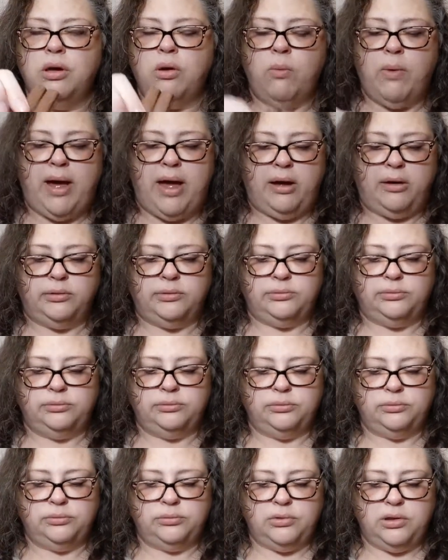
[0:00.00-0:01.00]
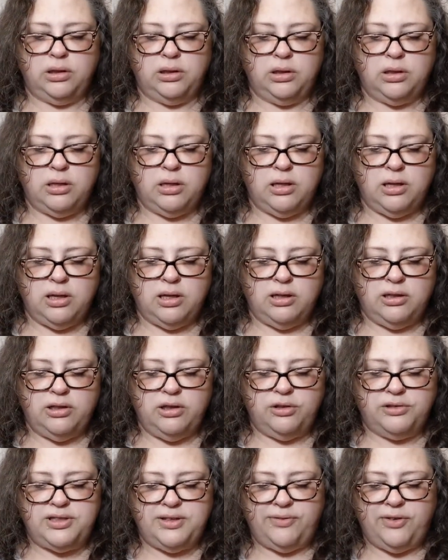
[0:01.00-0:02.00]
Wow.
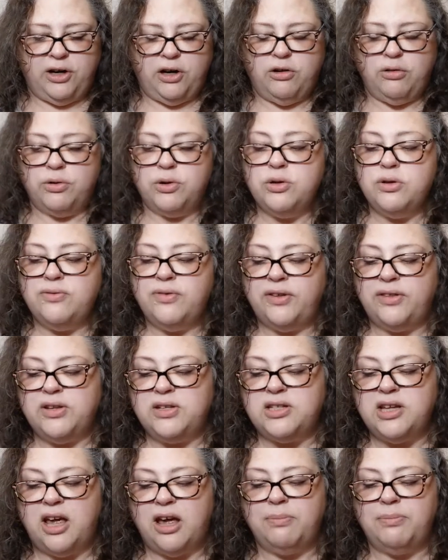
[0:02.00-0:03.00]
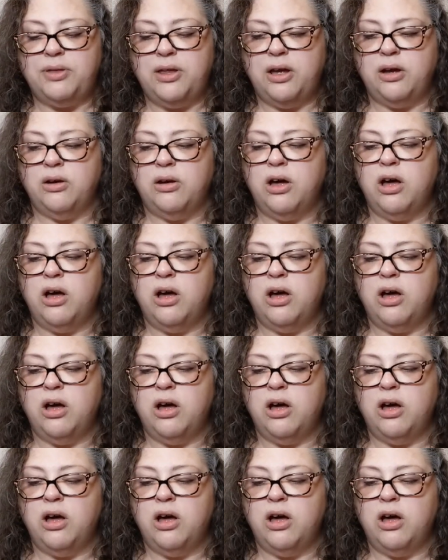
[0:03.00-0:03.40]
Little different groove on the top, though.